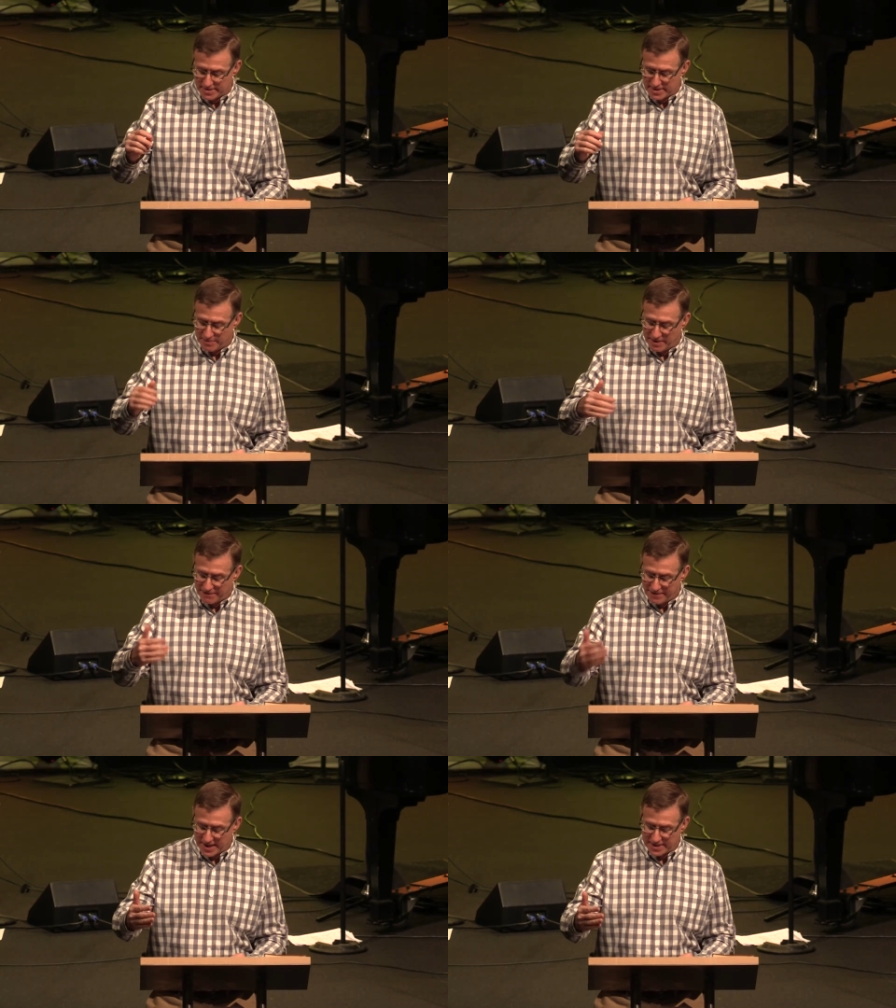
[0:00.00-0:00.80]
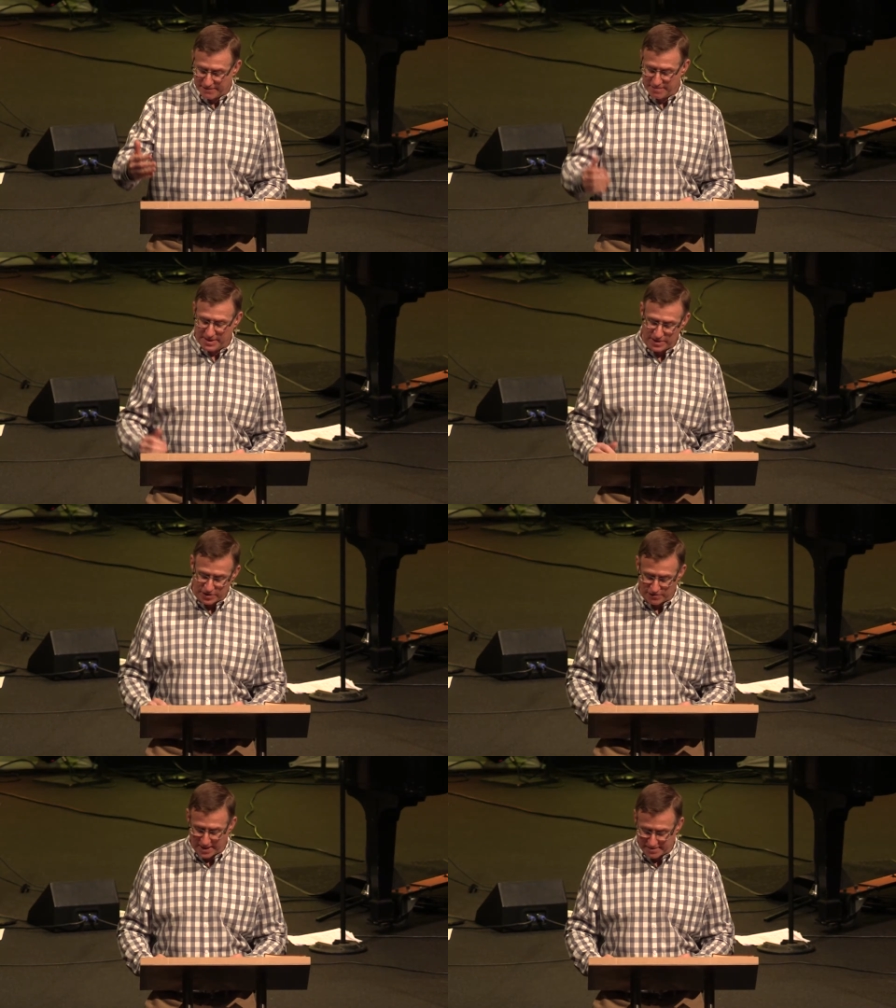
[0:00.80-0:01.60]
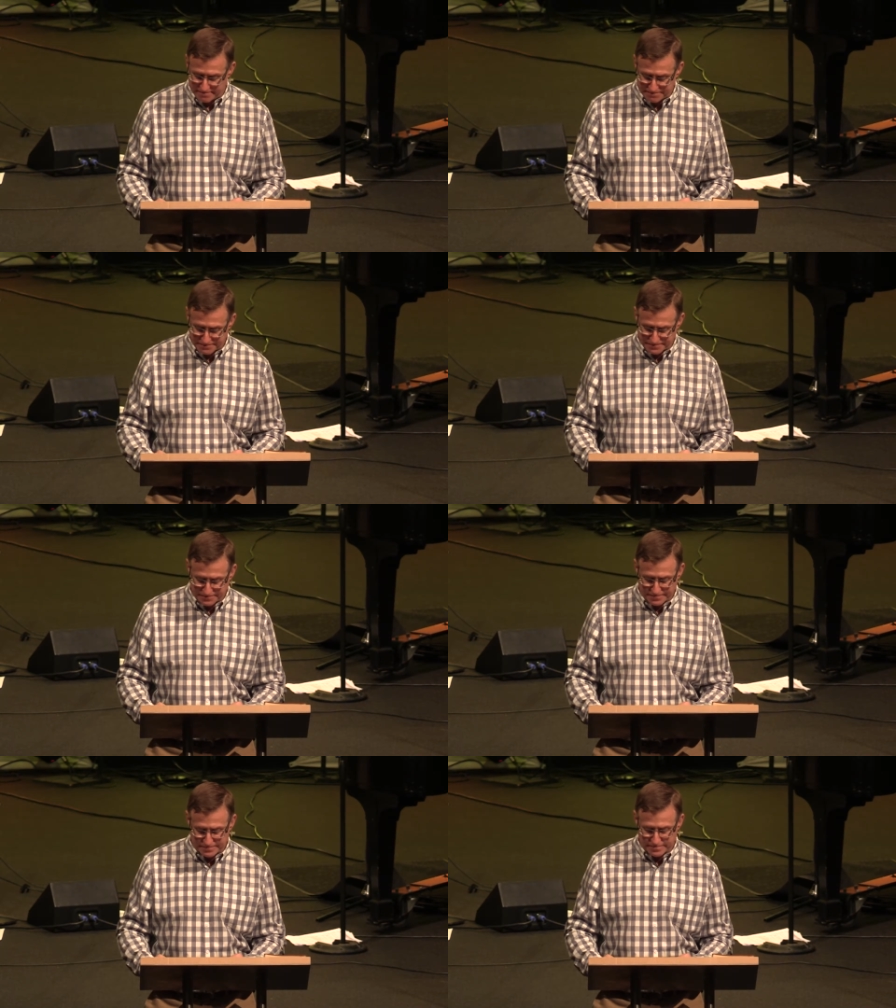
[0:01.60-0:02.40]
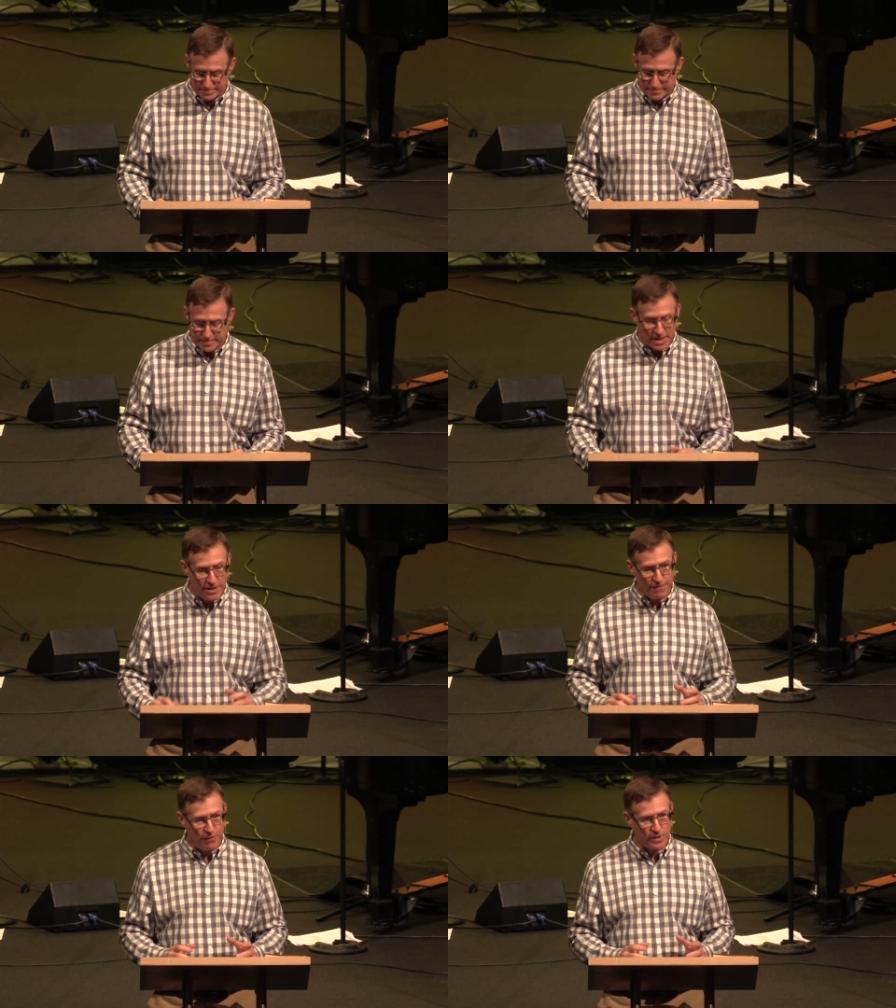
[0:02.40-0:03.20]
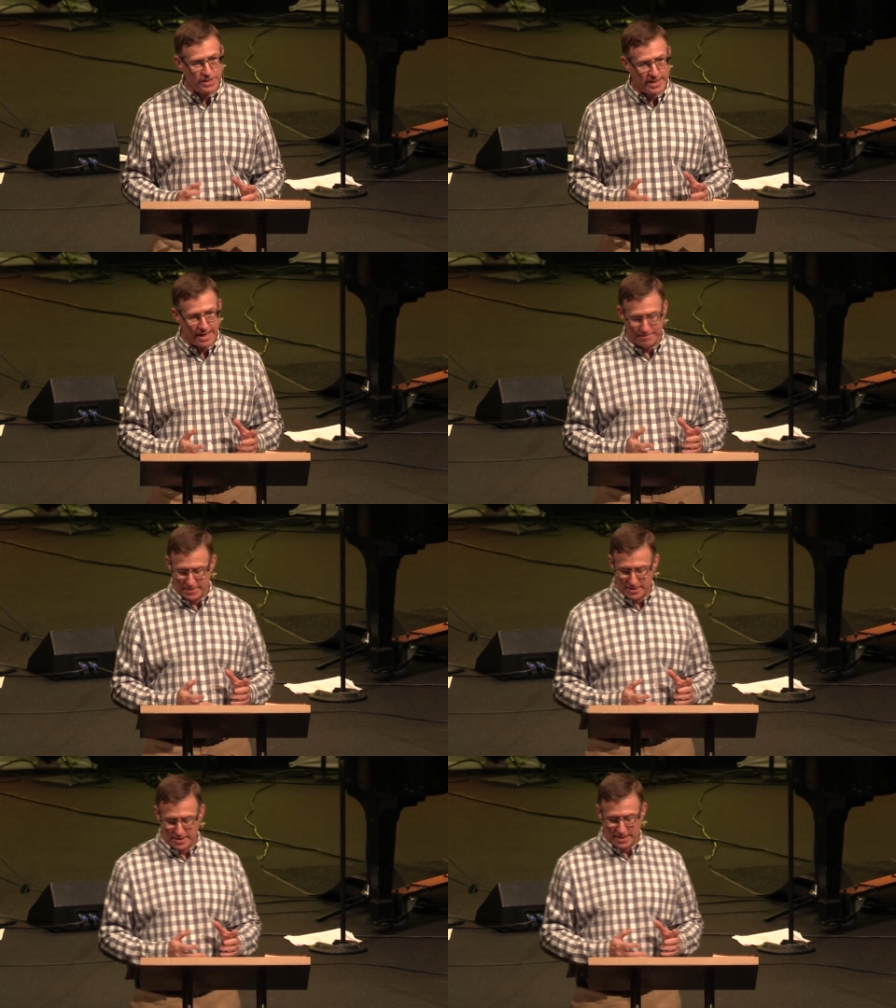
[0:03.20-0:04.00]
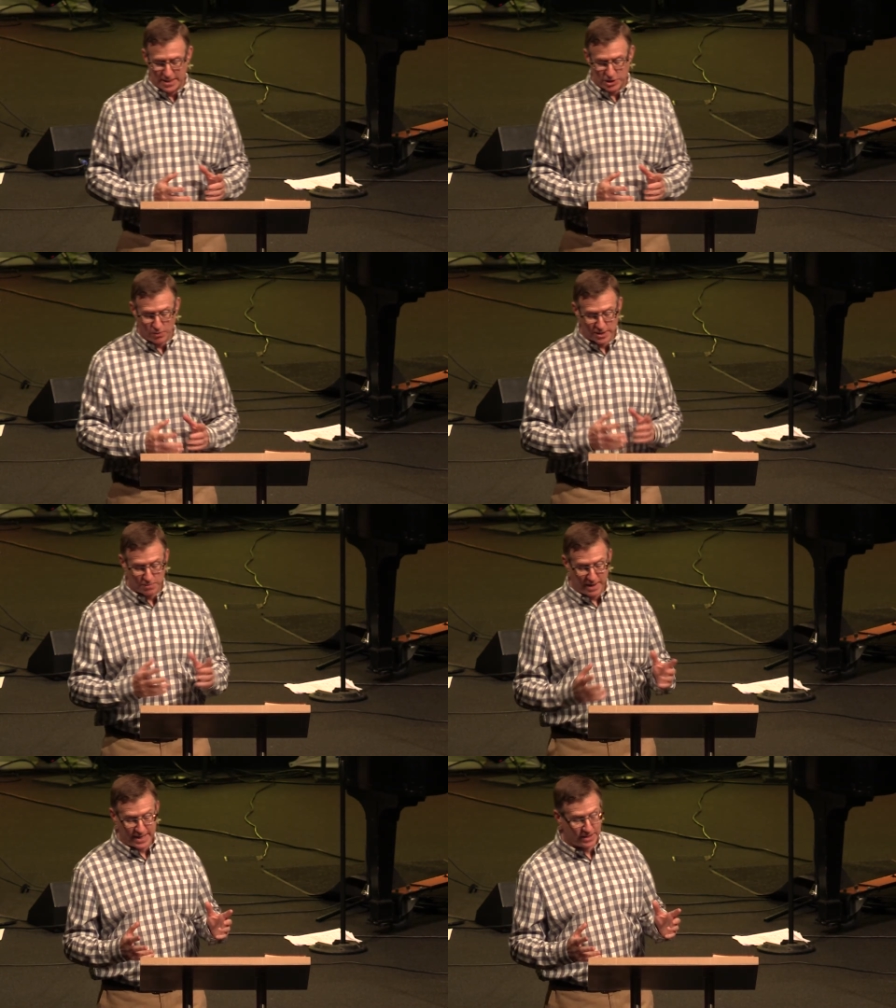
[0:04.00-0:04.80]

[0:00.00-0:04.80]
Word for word: to be effective in ministering. And the fourth step is to expand the